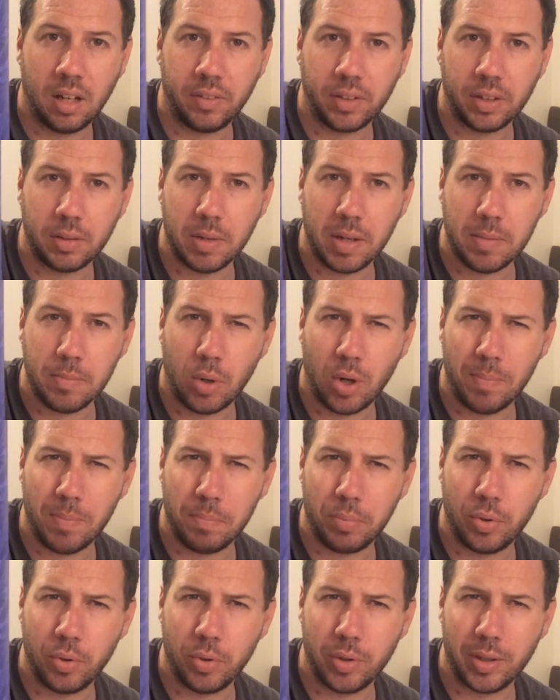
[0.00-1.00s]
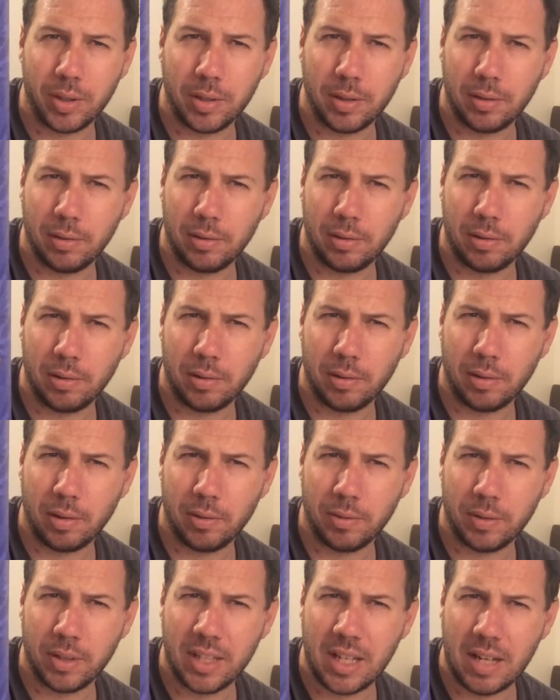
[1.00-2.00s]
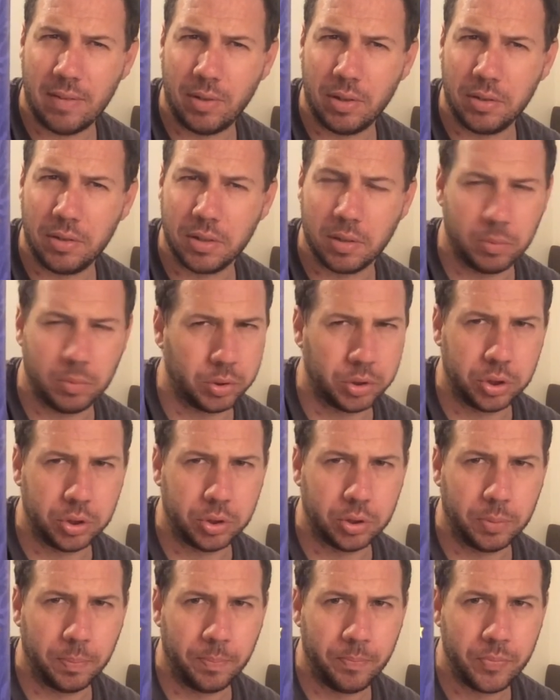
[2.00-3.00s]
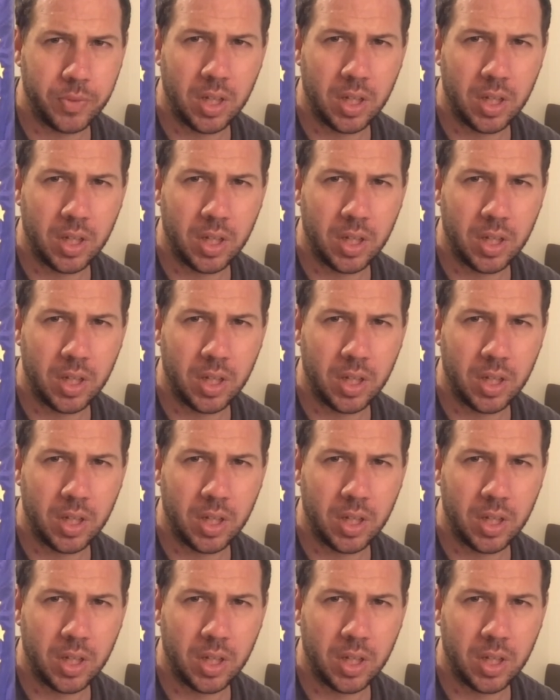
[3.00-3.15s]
I think they might brew in Netherlands, I'm not sure.